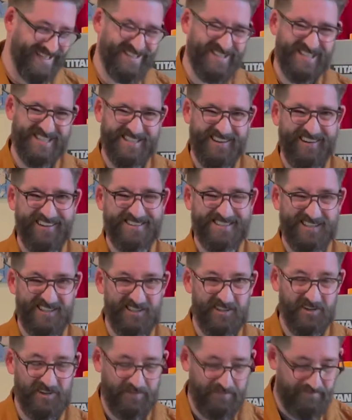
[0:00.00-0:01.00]
just starts to
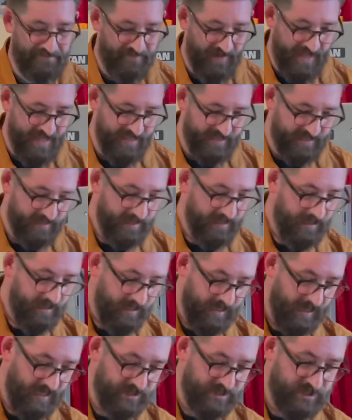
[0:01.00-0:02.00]
look fake
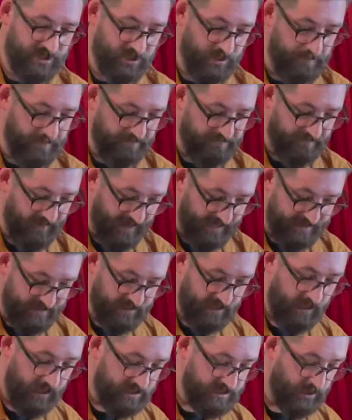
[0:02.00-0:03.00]
super
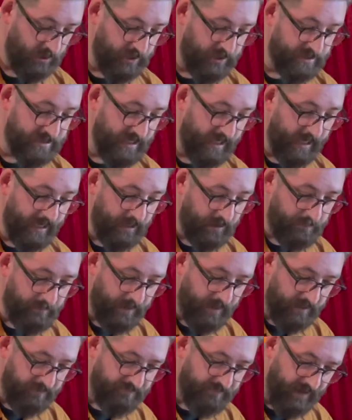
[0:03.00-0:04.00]
fast. So I used a little
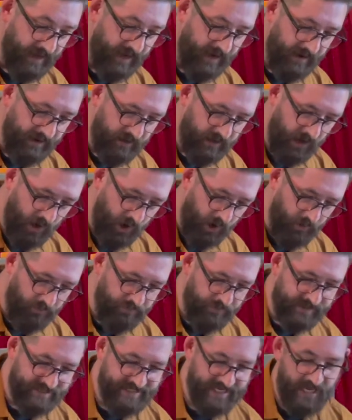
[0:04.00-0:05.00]
bit of that
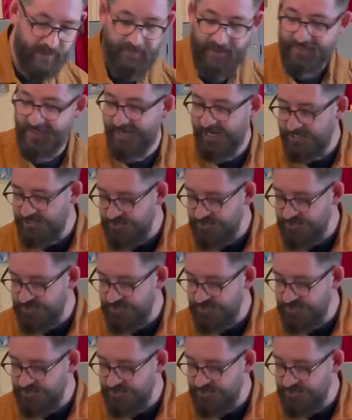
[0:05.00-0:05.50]
on the tip. And then I